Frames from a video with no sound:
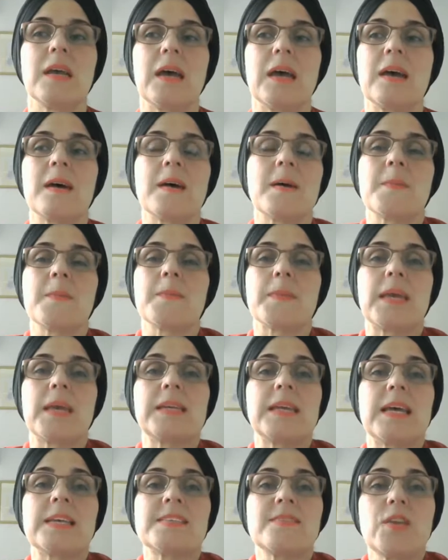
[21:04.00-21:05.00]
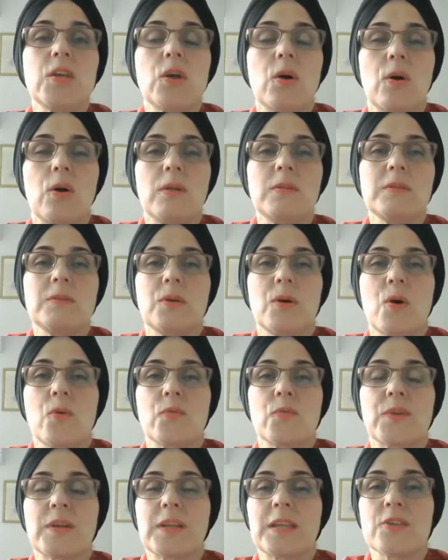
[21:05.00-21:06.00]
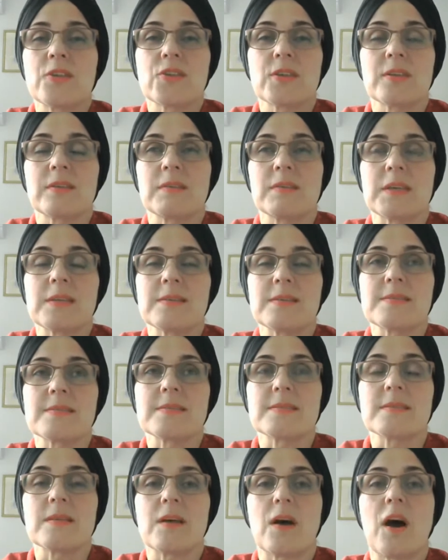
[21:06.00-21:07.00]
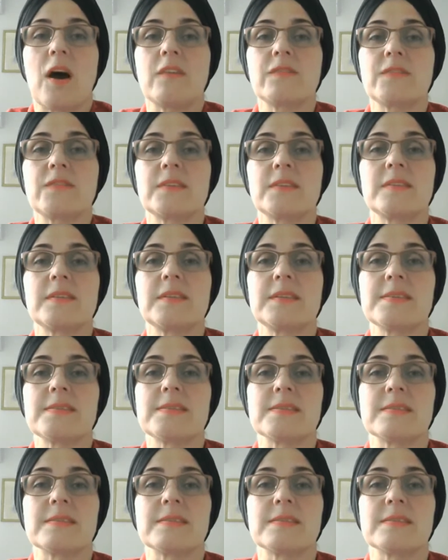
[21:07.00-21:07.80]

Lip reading: And as we all know, religion is often